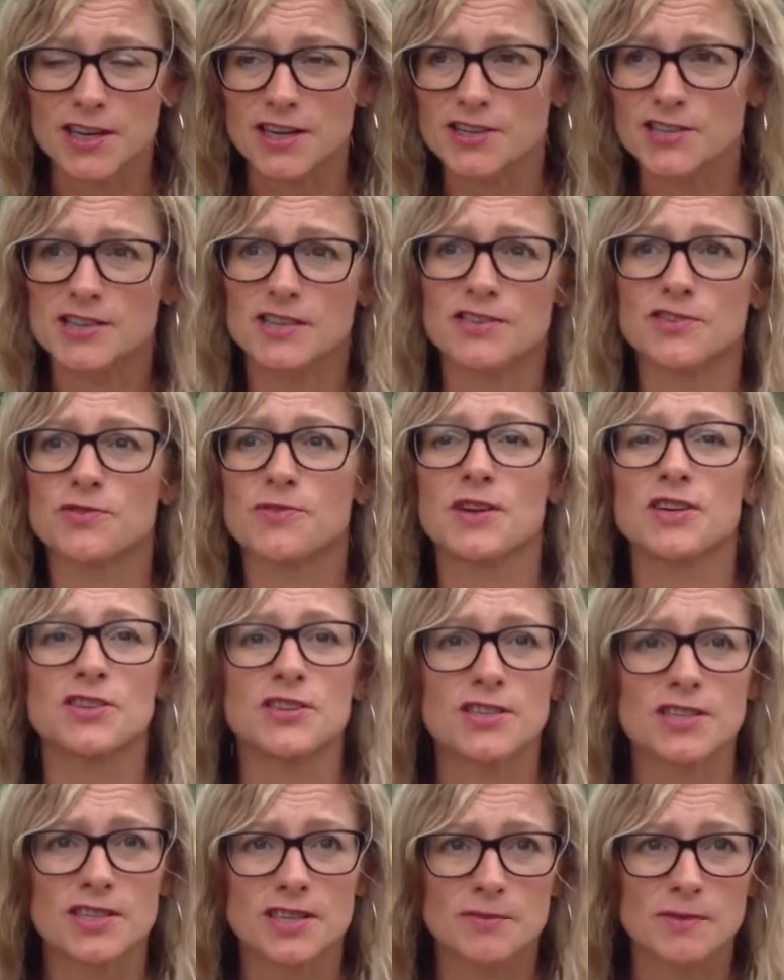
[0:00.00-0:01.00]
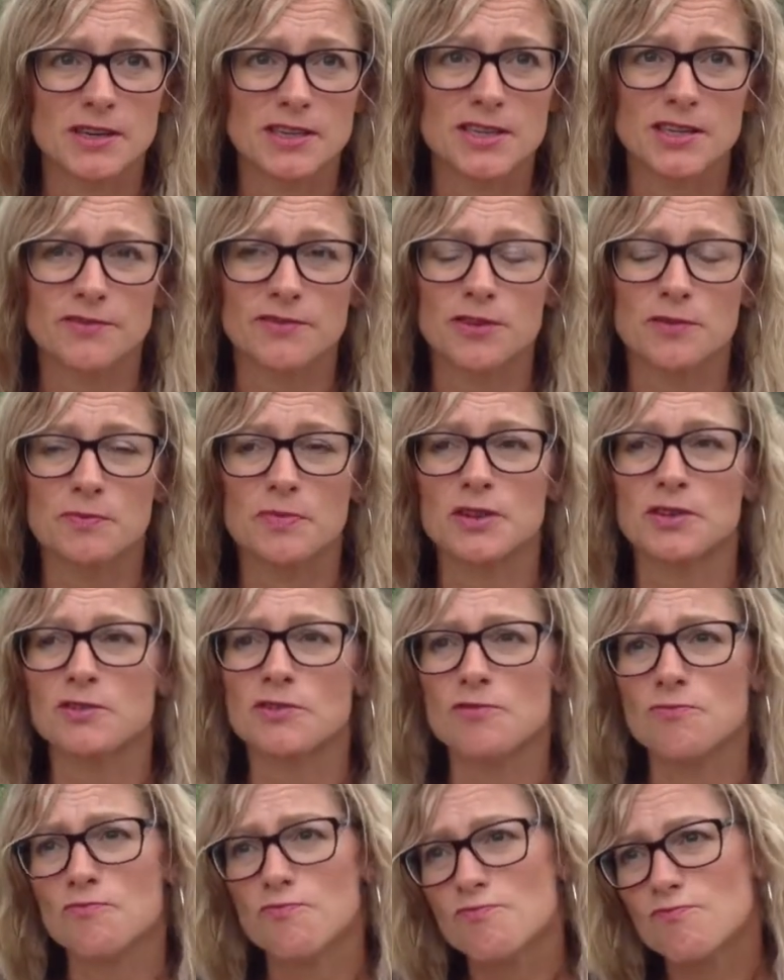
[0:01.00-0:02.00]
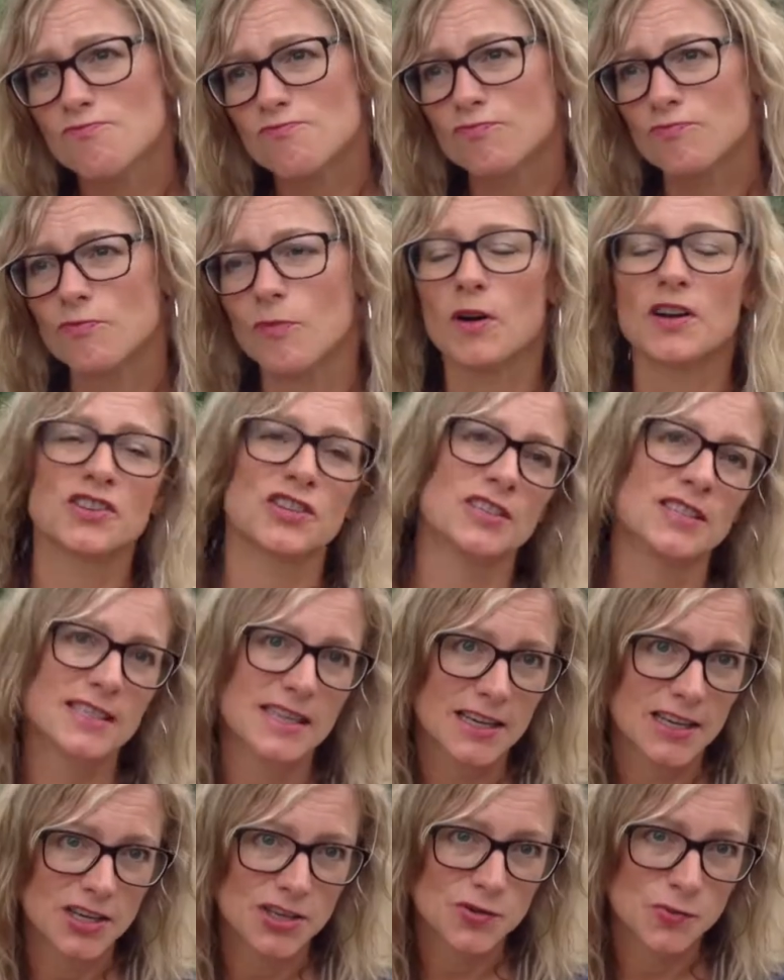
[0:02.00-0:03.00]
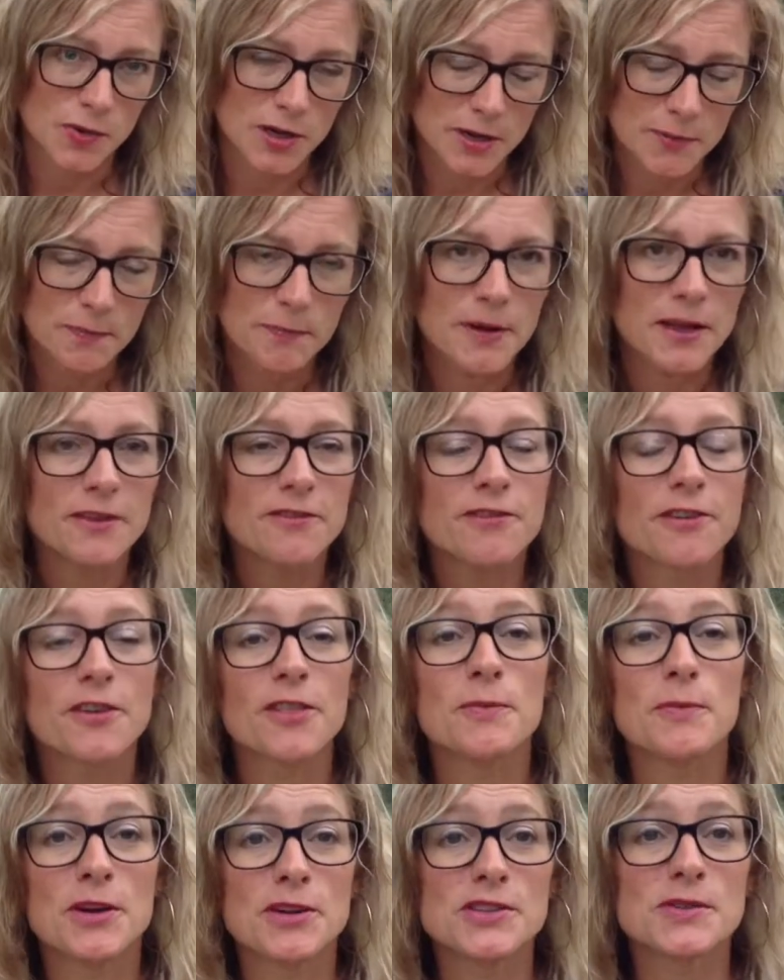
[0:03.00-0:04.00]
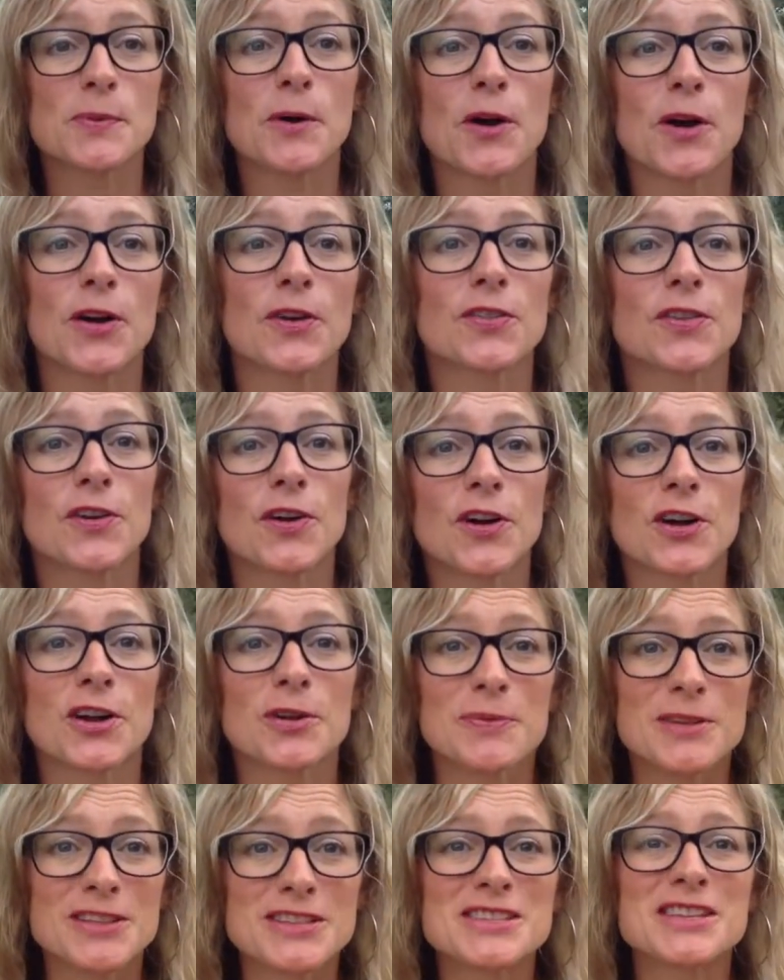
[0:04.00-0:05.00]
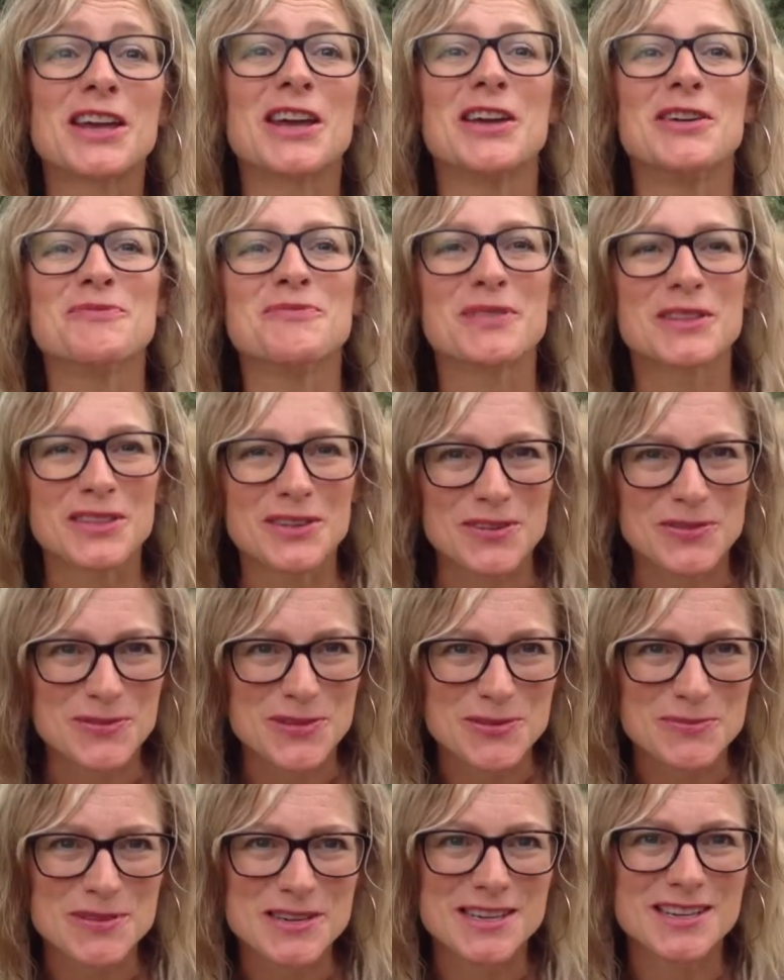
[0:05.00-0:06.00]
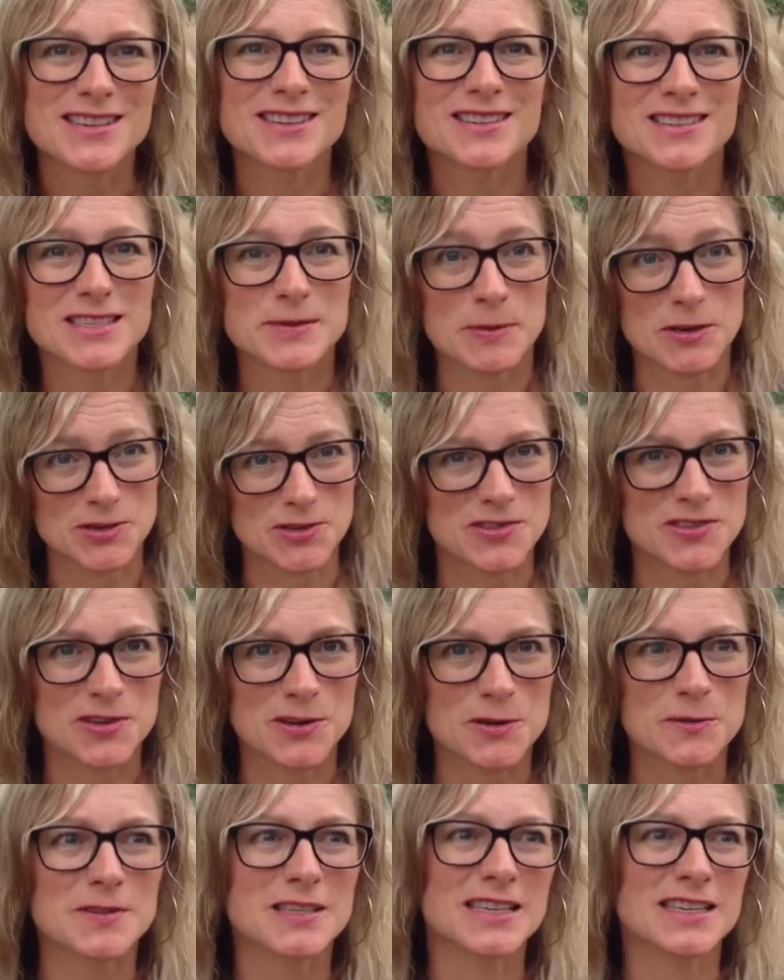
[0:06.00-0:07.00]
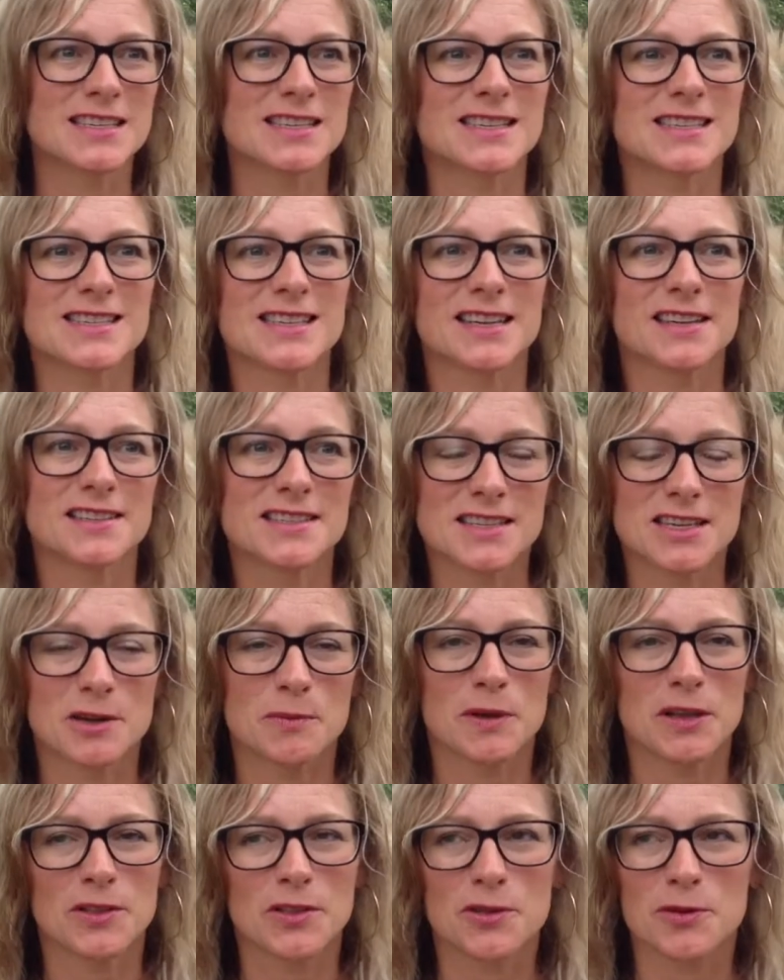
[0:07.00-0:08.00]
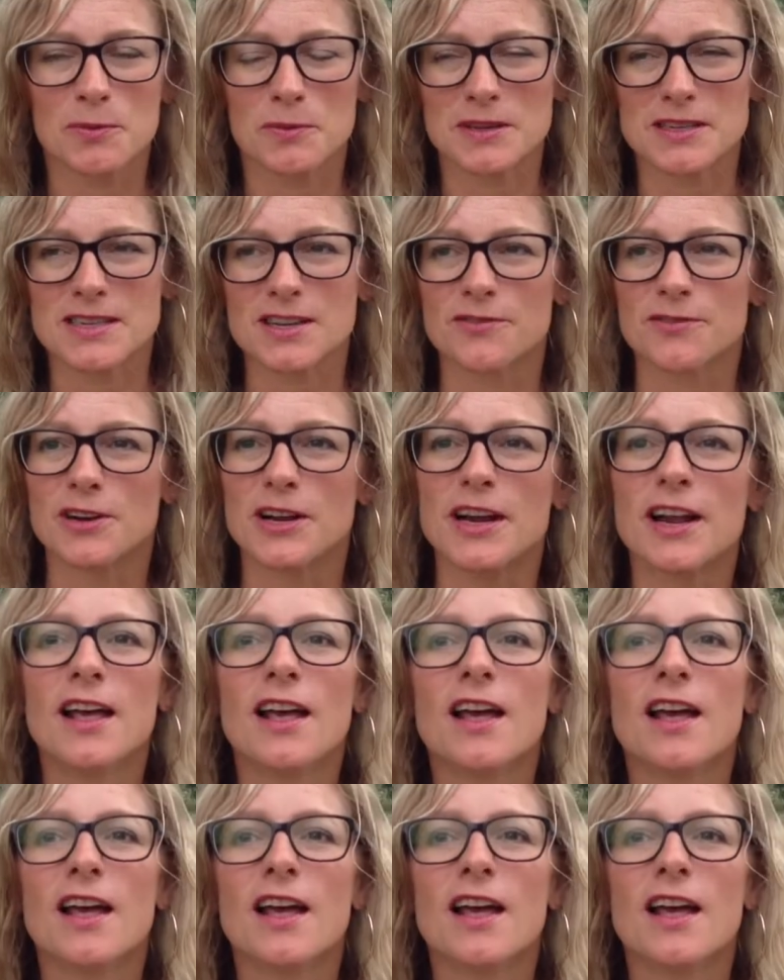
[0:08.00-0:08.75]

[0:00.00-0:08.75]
Each situation is going to be different, but well, I shouldn't say each one, but for the most part, they're all going to be the same, but there will be special circumstances that's going to be a little bit different.